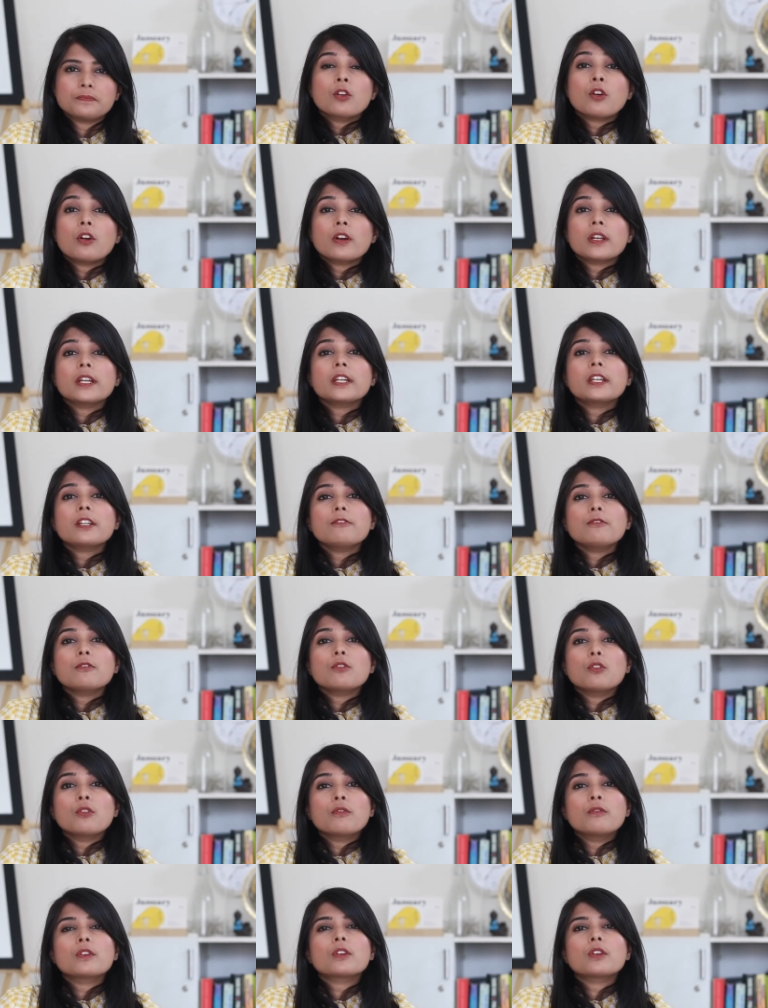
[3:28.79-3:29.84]
Cognitive
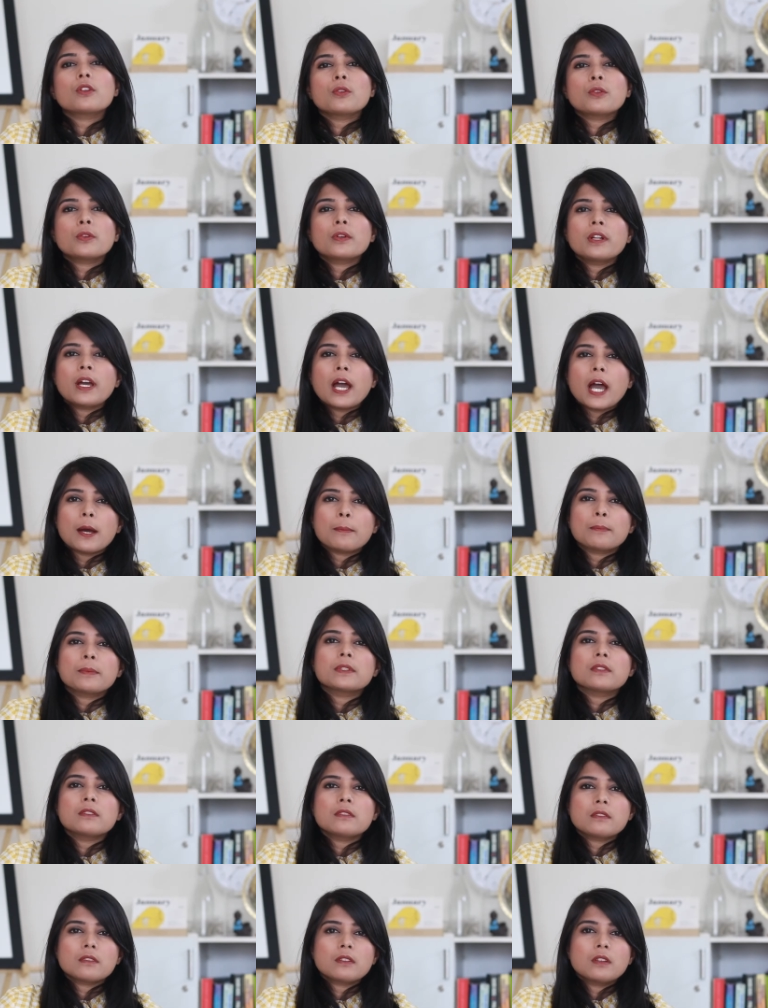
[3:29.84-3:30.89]
overload
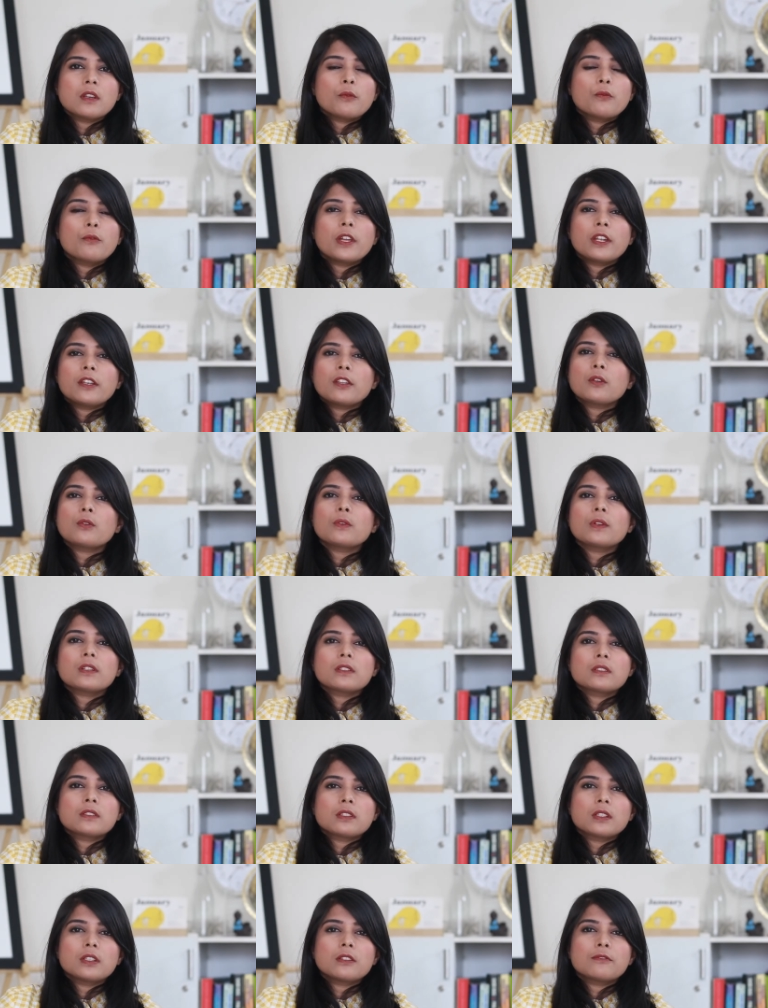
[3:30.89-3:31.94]
happens when you
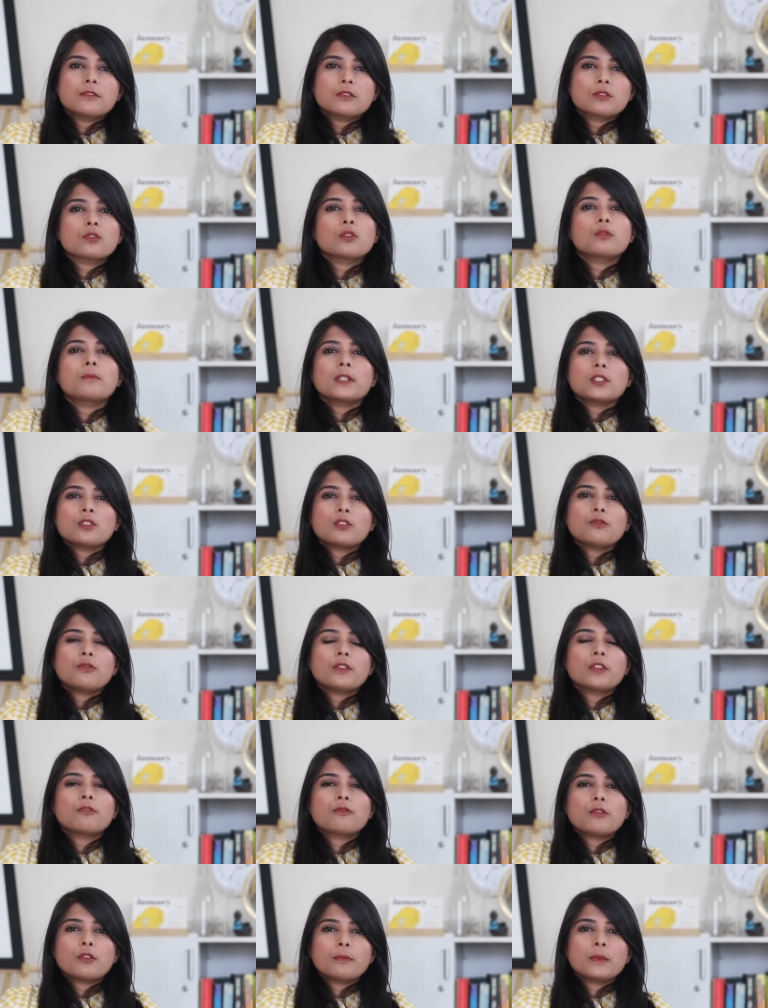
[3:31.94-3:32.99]
receive so much of
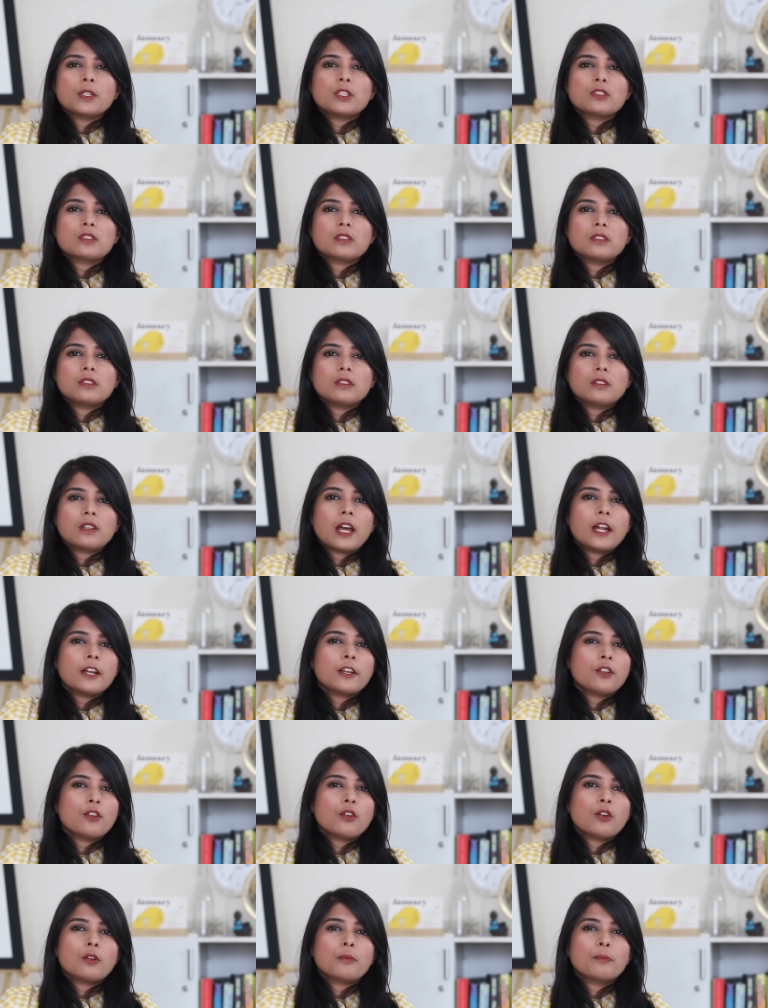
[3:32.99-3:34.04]
information
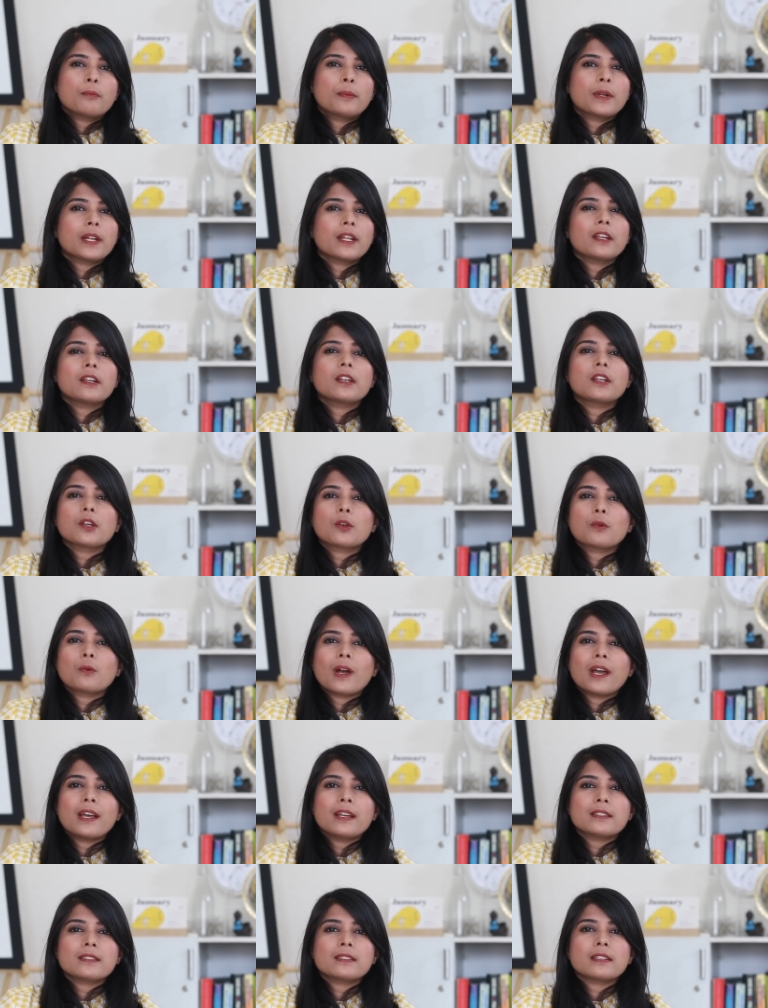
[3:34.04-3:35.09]
that your brain
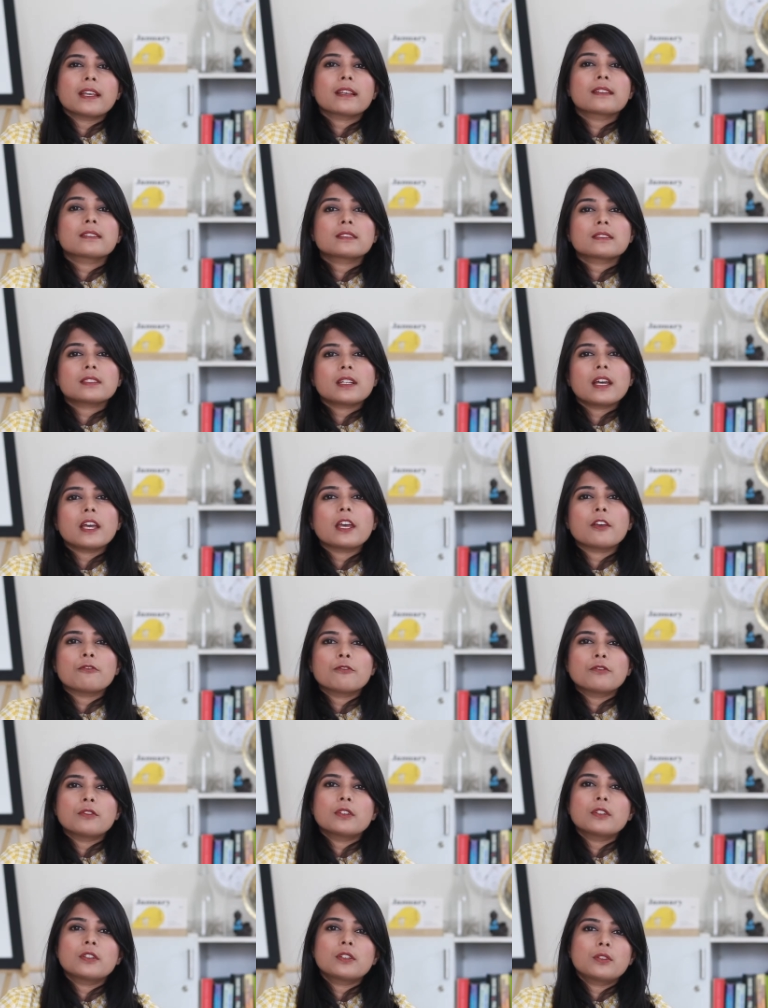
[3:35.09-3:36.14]
requires extra
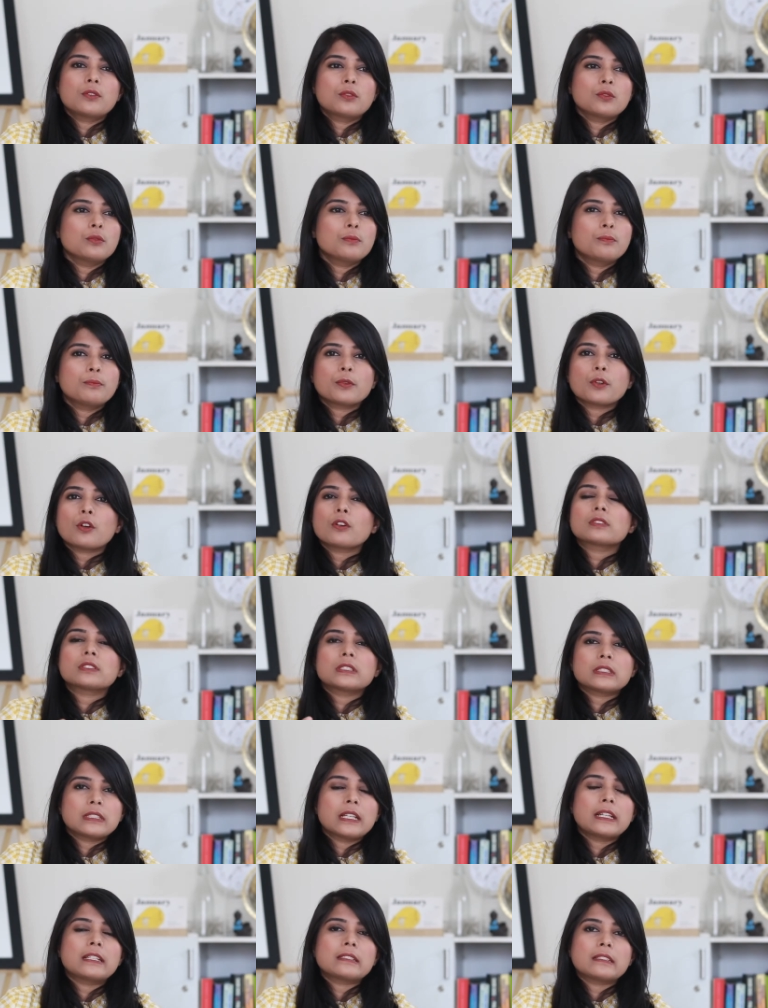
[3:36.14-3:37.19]
effort to
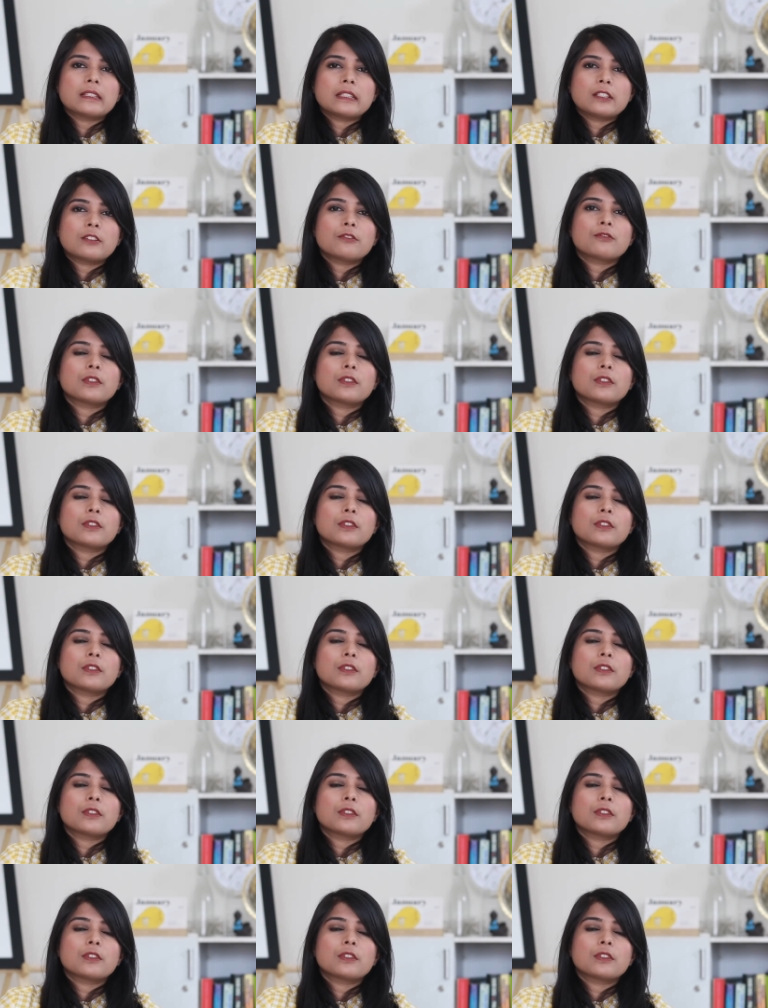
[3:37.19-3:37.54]
process that set of